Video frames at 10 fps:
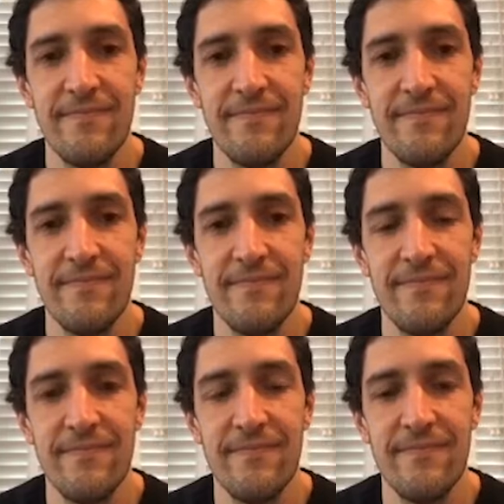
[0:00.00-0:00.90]

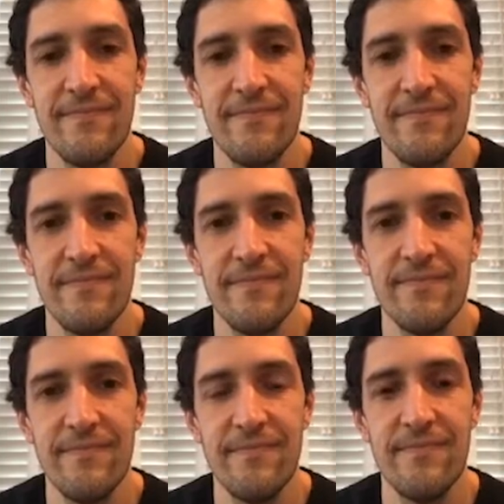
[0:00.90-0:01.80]

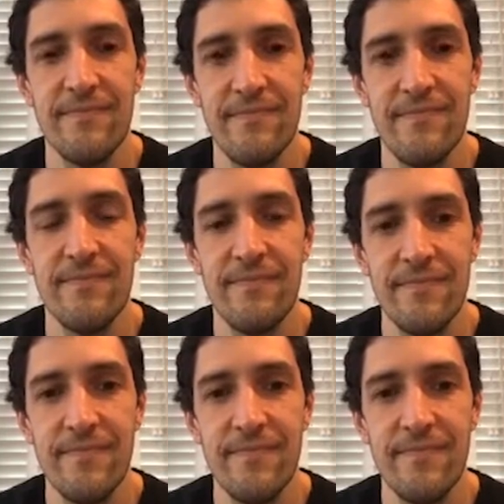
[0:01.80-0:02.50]
(not speaking)